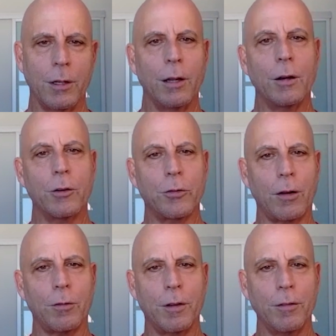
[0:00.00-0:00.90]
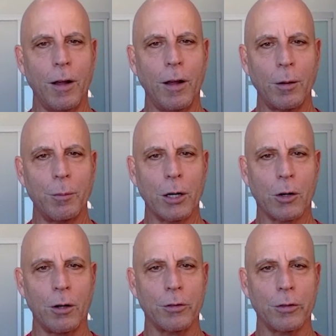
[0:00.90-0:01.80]
their self-development
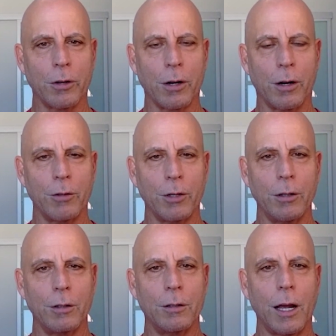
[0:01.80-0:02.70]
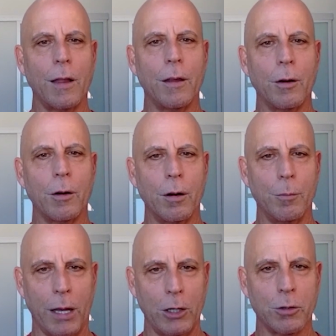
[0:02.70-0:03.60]
costs are covered, and their
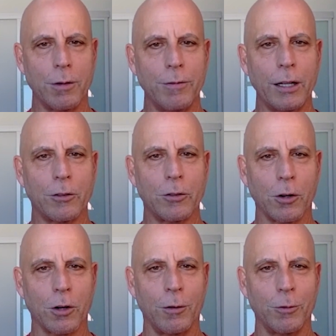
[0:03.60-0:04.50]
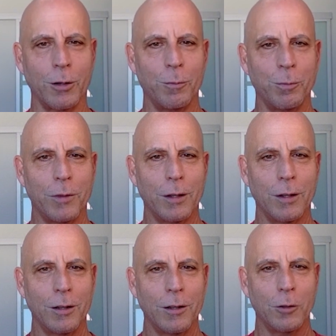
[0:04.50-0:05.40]
major events are covered.
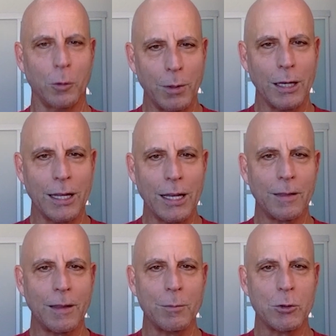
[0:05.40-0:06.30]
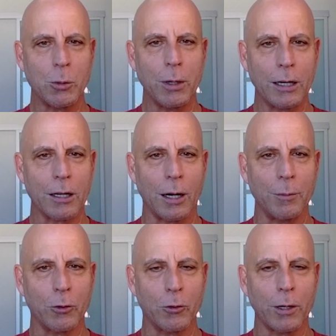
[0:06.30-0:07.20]
So, get them to an
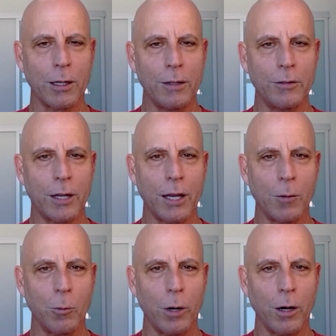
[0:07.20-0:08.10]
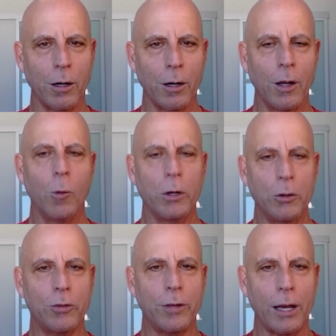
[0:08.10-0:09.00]
income as quickly as you can where when
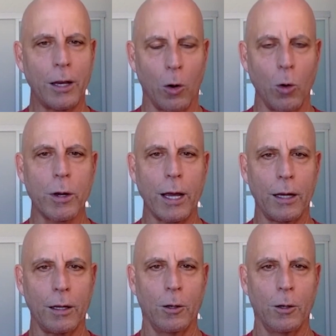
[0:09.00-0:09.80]
you say, okay,